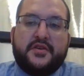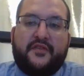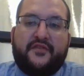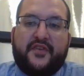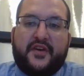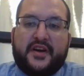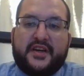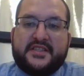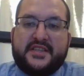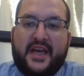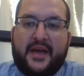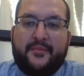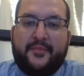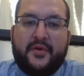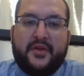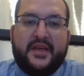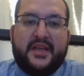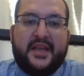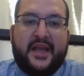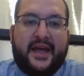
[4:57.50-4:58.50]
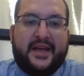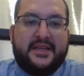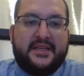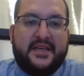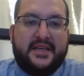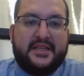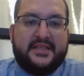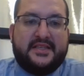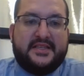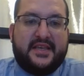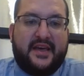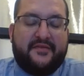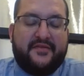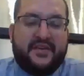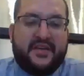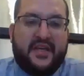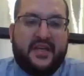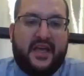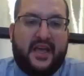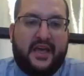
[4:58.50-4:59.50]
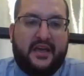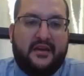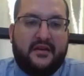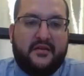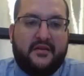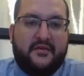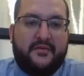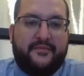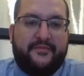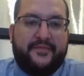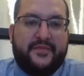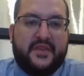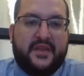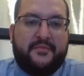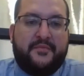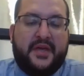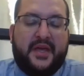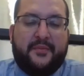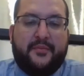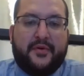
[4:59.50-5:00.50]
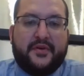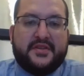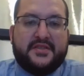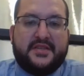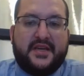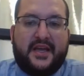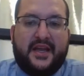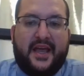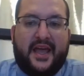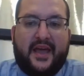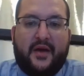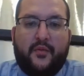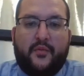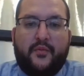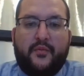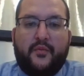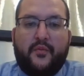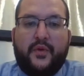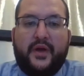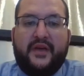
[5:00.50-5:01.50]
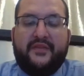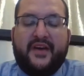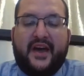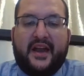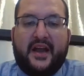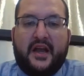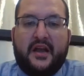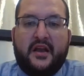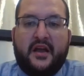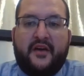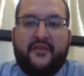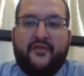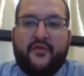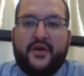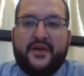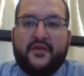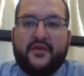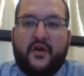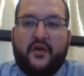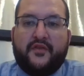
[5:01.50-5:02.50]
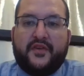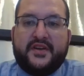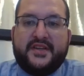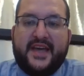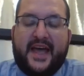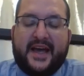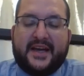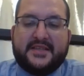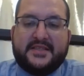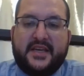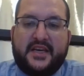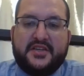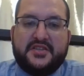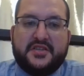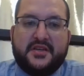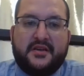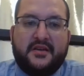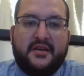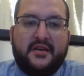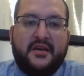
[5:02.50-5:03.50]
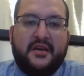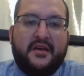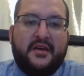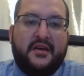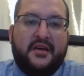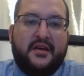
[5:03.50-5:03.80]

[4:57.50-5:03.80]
So for example, in 1978, the people said, hey, we've had enough with overtaxation,